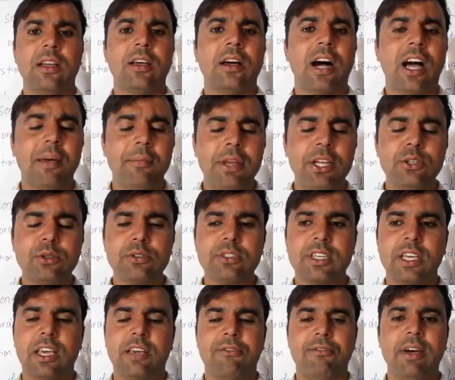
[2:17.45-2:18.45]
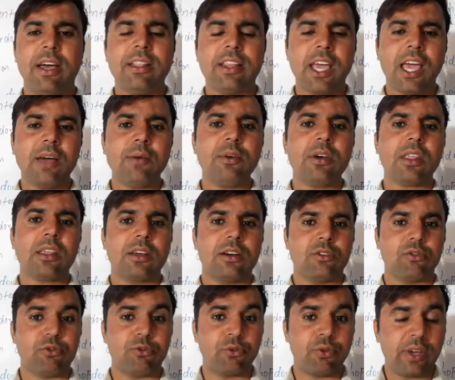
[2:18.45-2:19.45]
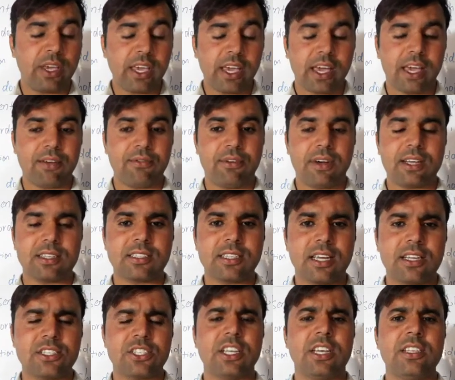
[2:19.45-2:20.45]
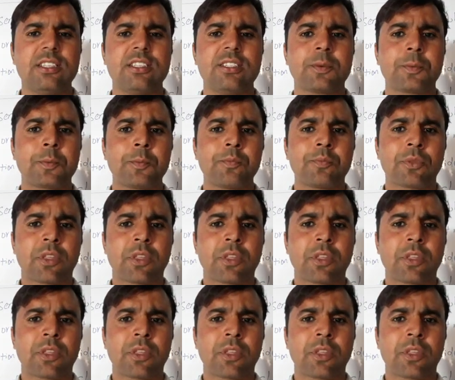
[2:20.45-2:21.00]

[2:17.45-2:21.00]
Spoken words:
I mean to say, whenever we have a sentence